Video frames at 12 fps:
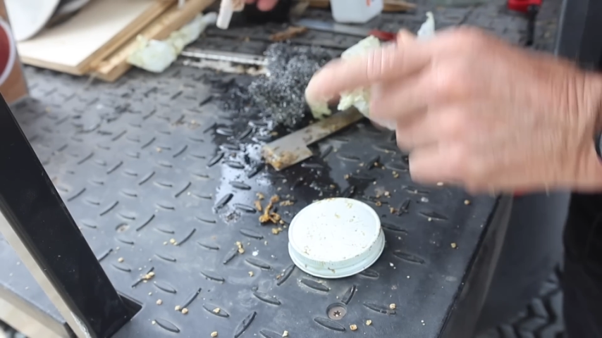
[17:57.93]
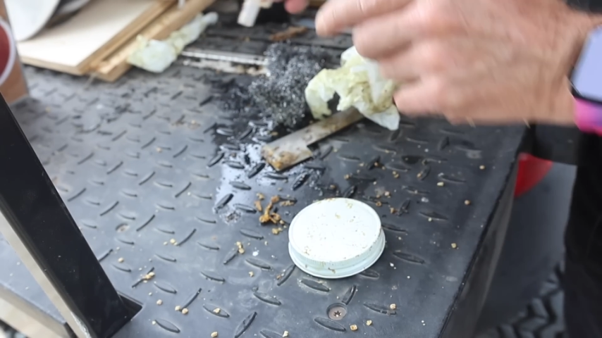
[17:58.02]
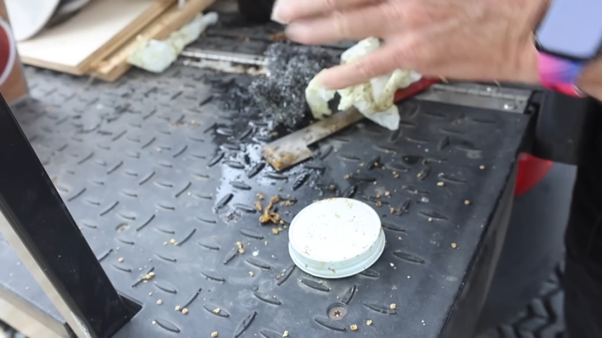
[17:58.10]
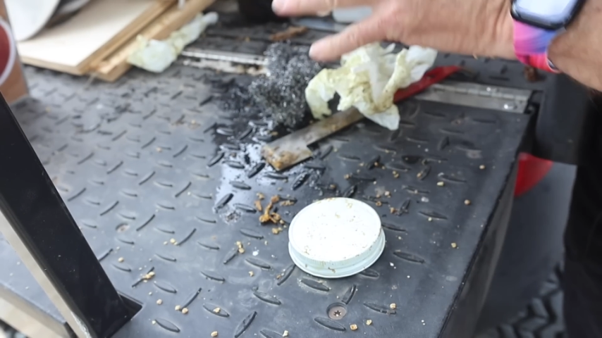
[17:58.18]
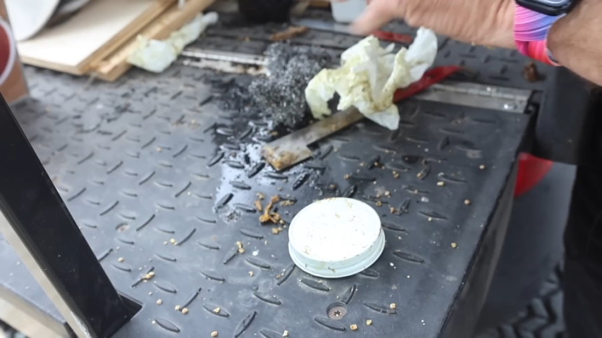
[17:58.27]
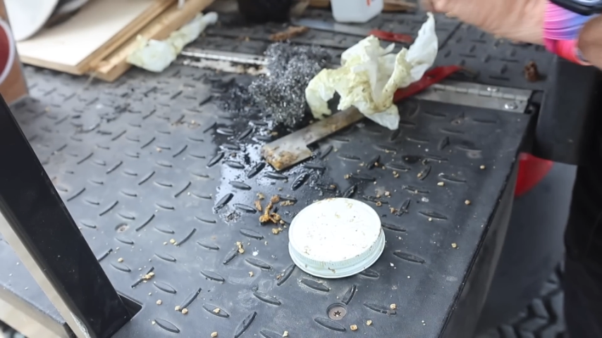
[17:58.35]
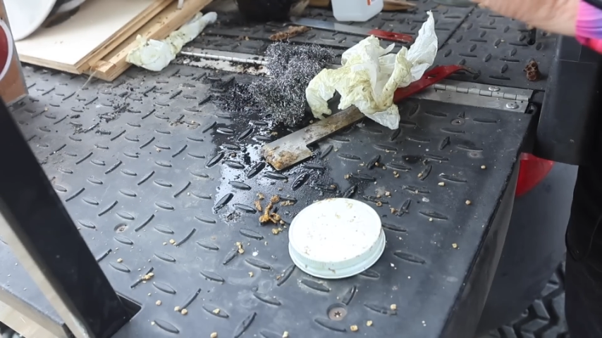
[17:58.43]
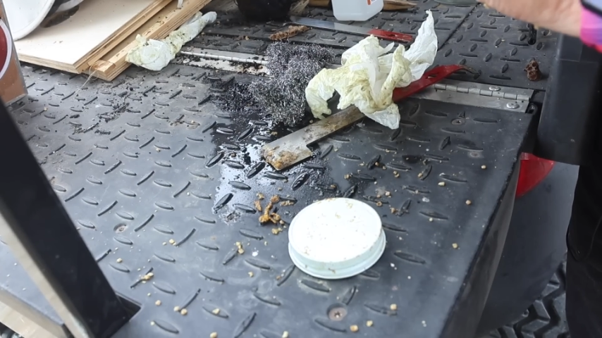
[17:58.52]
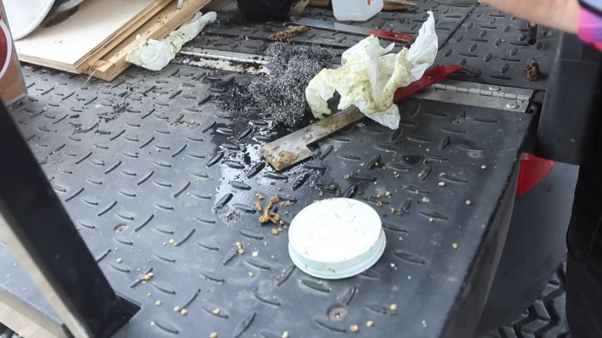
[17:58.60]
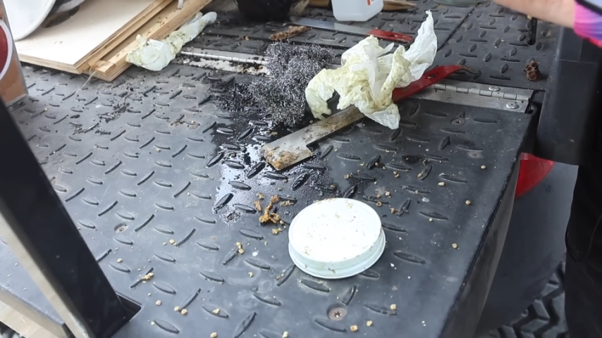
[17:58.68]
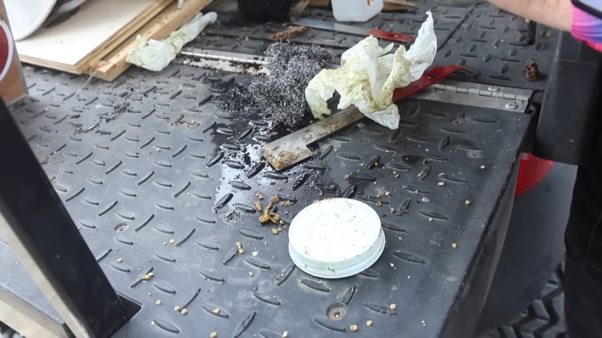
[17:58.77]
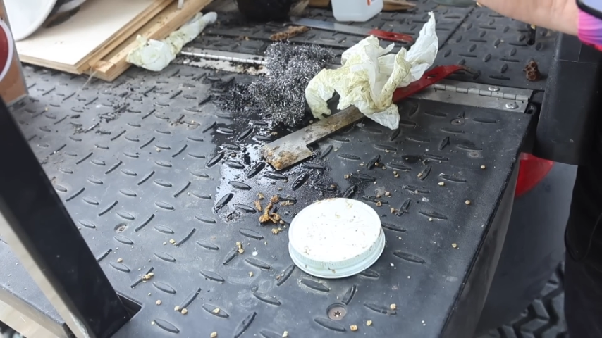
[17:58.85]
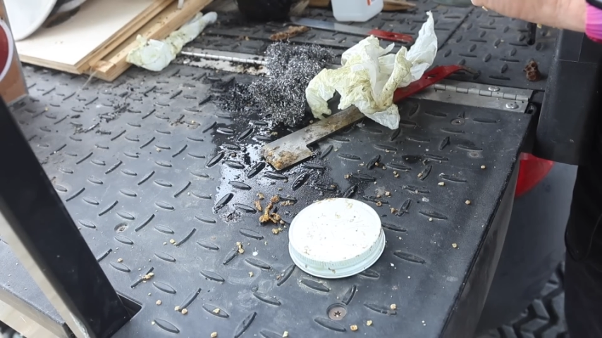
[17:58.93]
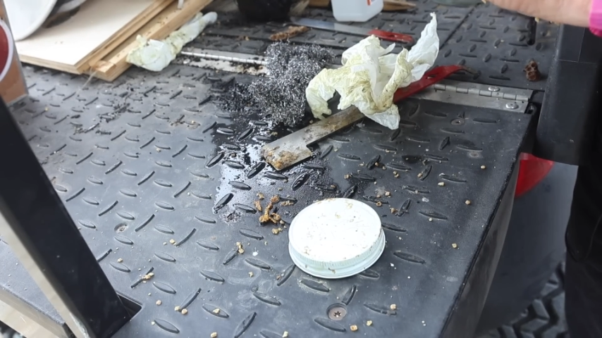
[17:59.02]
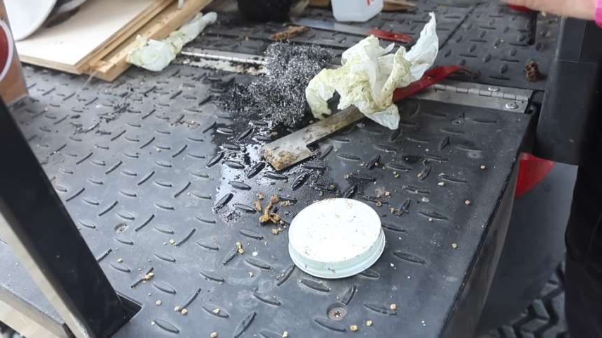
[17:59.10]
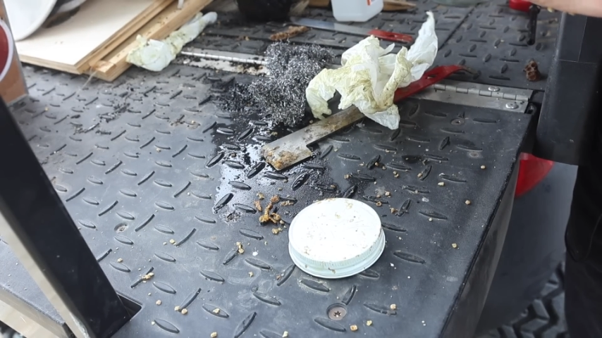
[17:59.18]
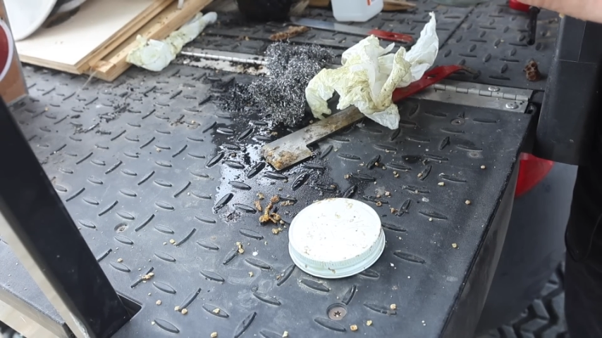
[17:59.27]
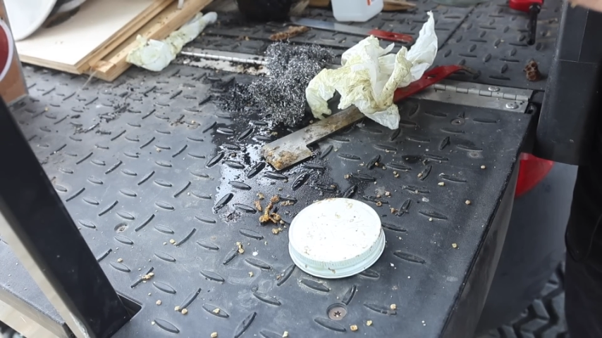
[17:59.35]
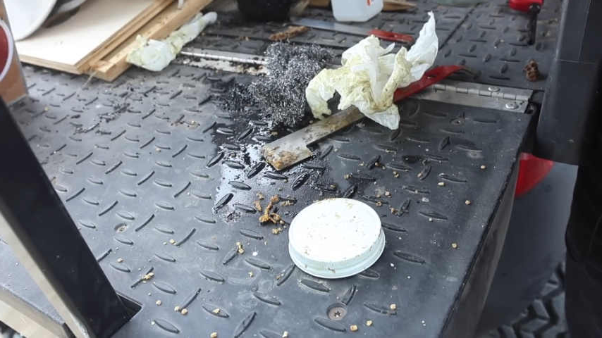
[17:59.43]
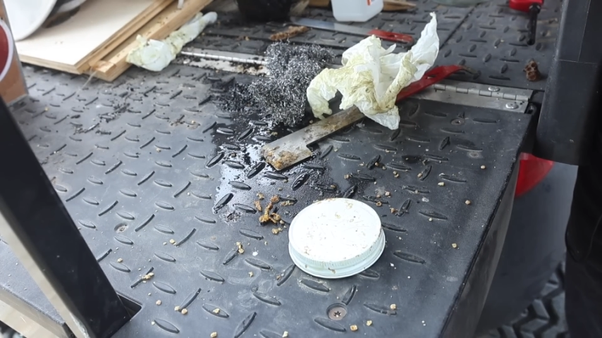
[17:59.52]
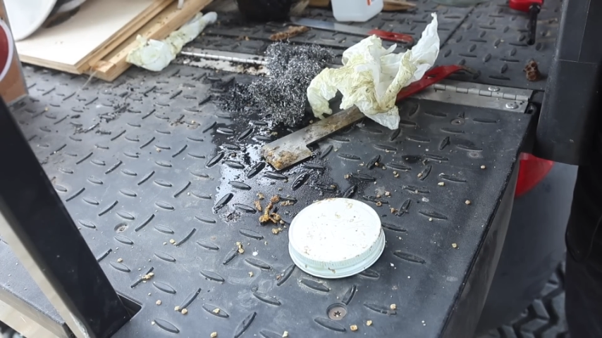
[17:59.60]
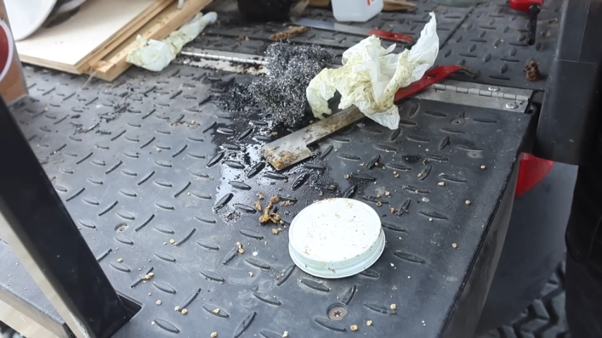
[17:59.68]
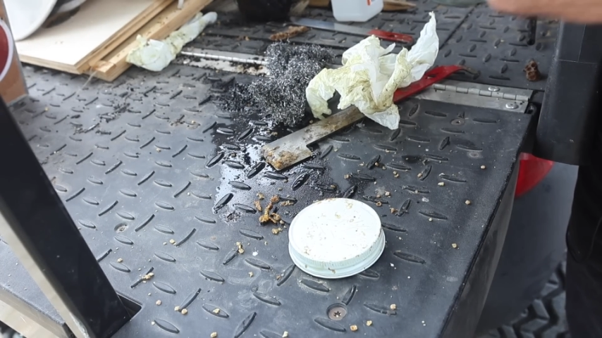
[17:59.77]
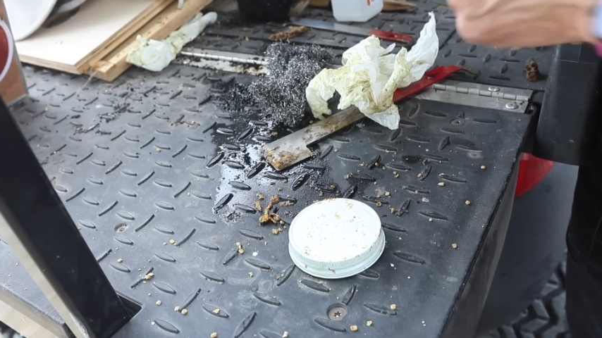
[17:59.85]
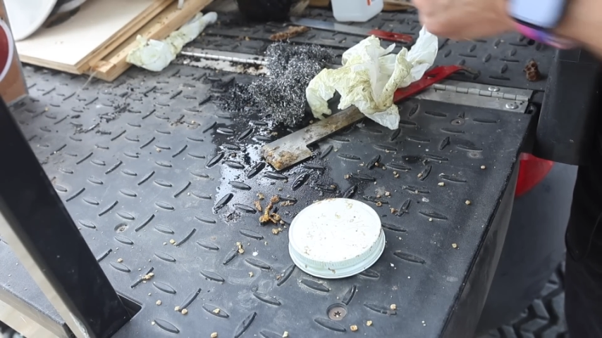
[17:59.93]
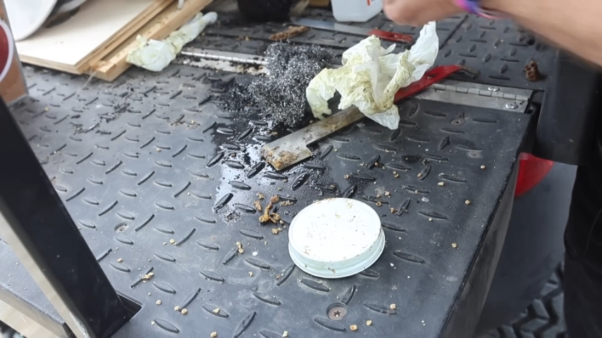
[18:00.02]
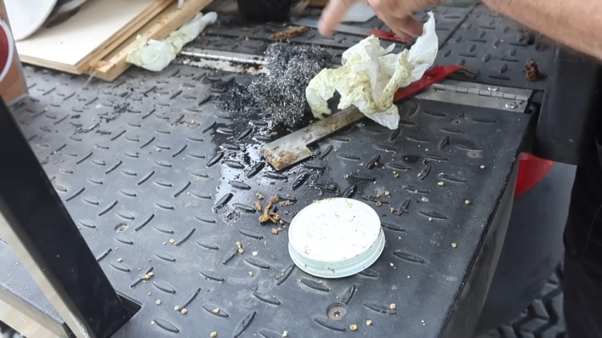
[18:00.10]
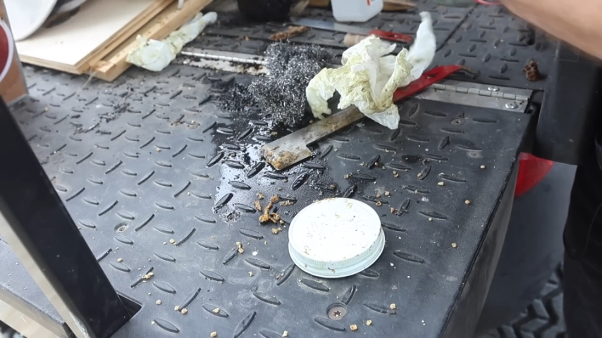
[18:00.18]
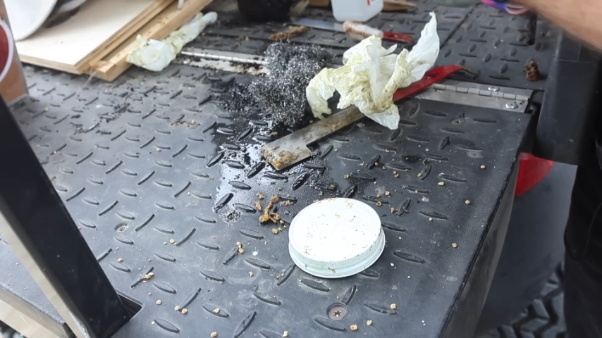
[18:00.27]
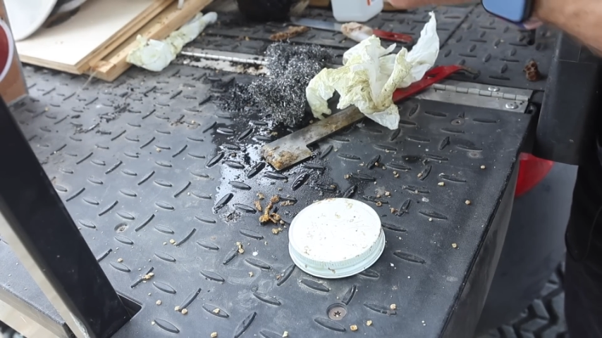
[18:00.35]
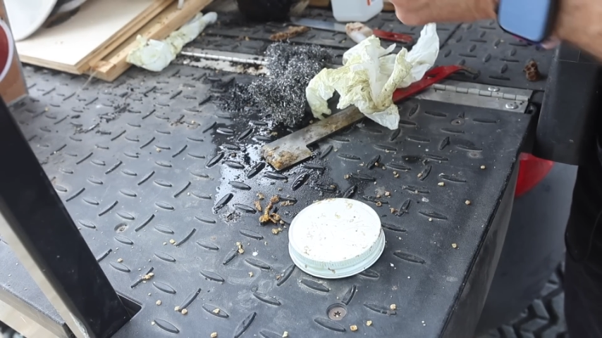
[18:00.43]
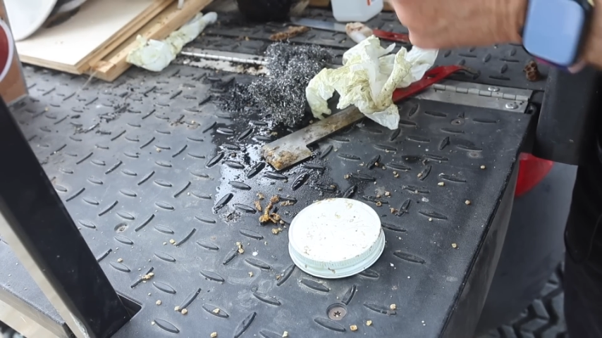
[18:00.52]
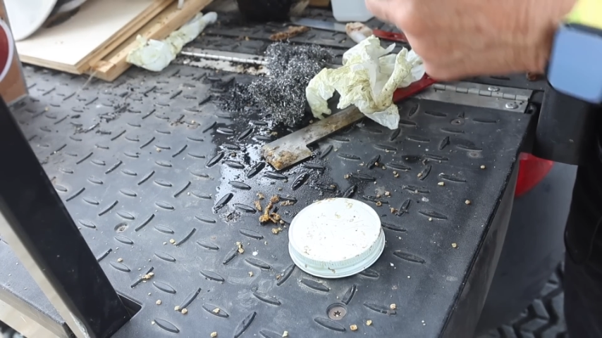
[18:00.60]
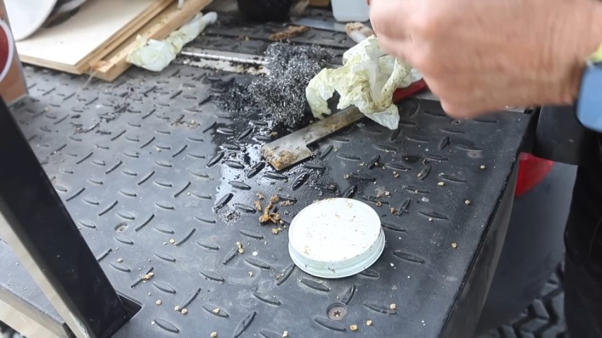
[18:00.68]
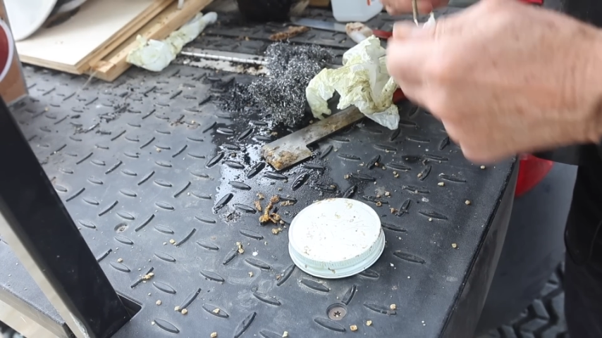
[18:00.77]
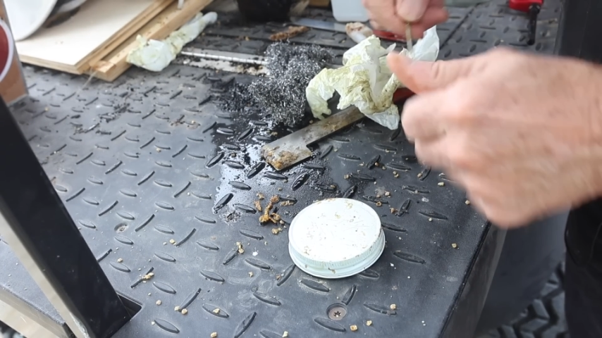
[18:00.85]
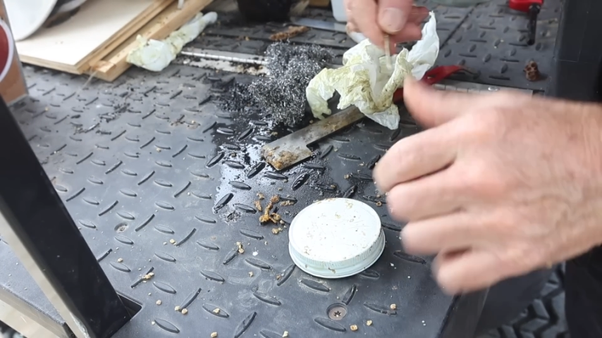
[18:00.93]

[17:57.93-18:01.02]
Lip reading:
Nobody's mouth can be seen.